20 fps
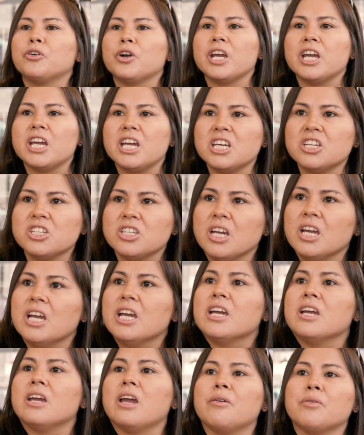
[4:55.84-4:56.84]
fresh,
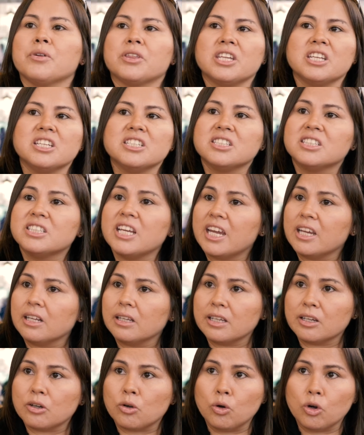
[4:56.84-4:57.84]
everything is
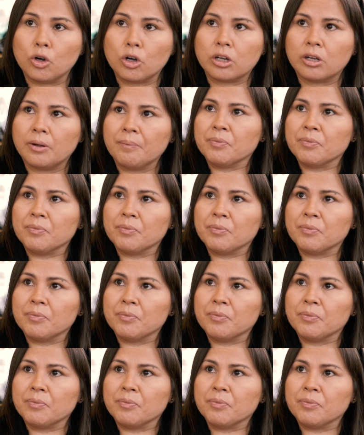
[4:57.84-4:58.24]
daily cooked.